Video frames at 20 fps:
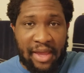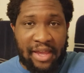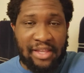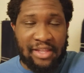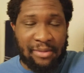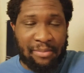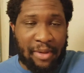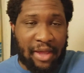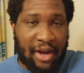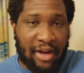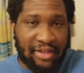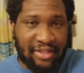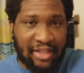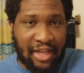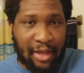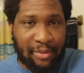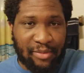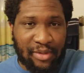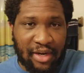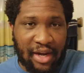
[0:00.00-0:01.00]
it to bed on
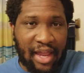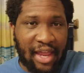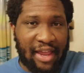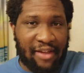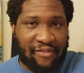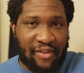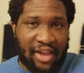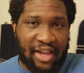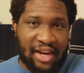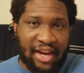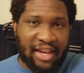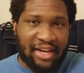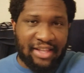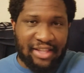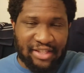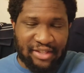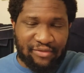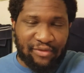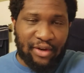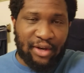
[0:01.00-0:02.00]
time tonight if I can edit
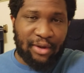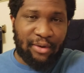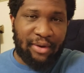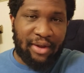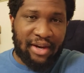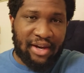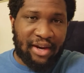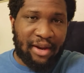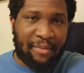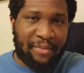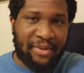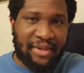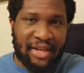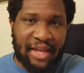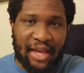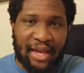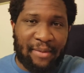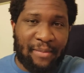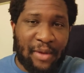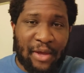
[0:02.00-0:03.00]
this video and get it up in
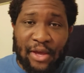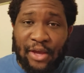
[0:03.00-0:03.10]
time.